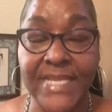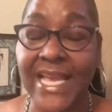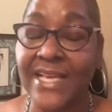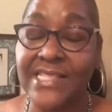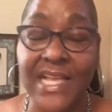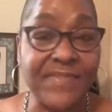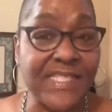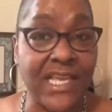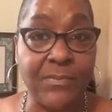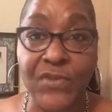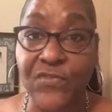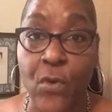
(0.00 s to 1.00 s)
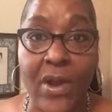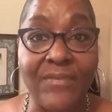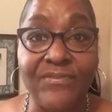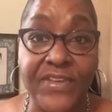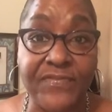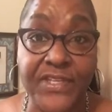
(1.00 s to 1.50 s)
as I've said before,
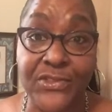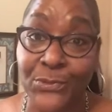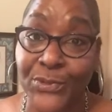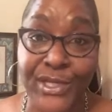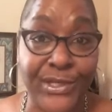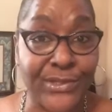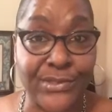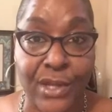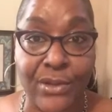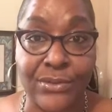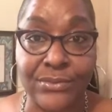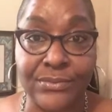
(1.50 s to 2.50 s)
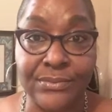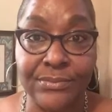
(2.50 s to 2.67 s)
I'm 53 years old.